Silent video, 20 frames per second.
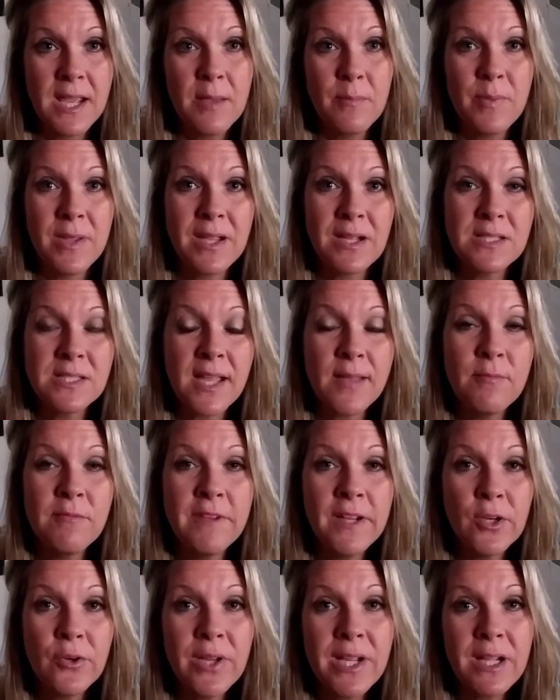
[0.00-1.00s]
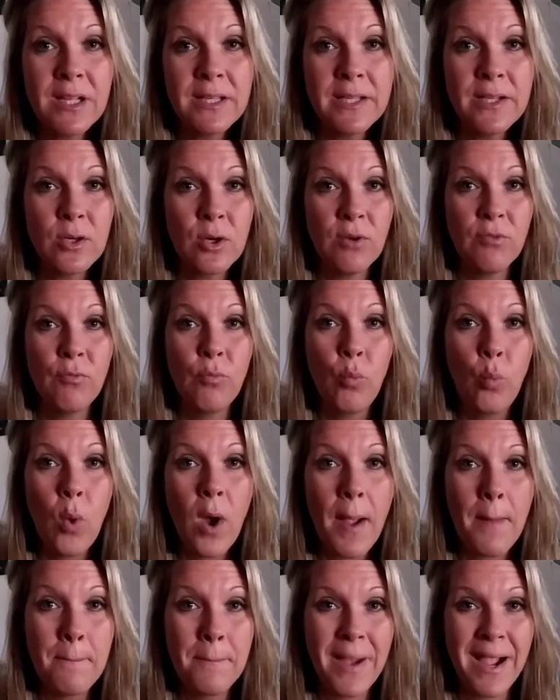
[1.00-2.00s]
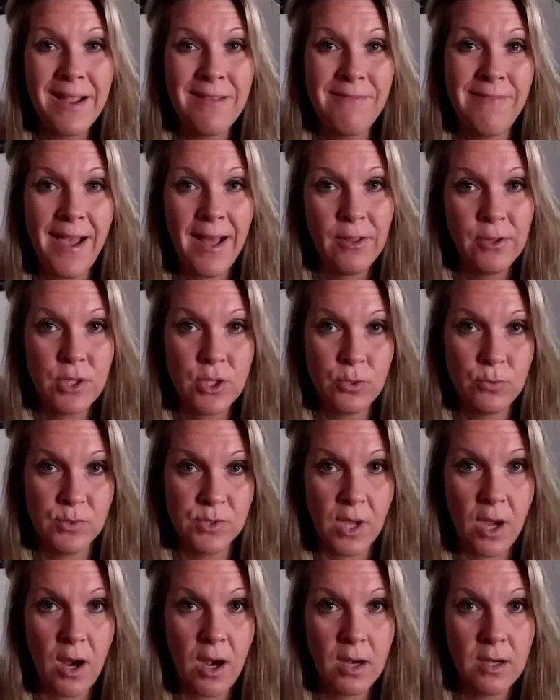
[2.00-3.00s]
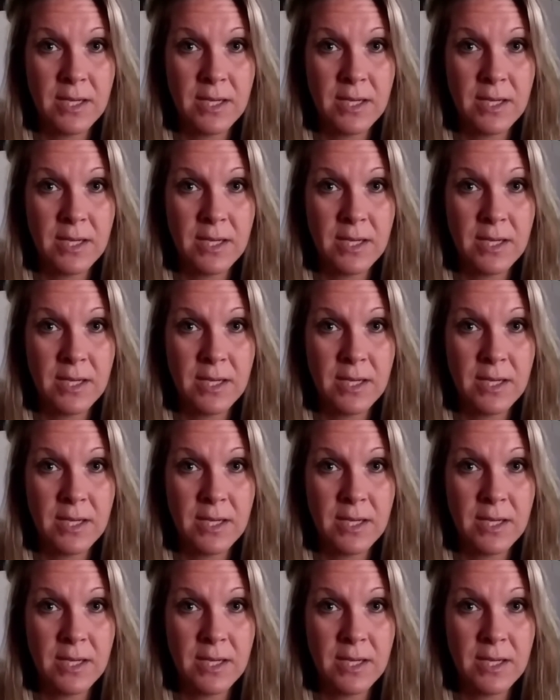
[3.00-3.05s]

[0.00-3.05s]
because I'm very clear of what my values are.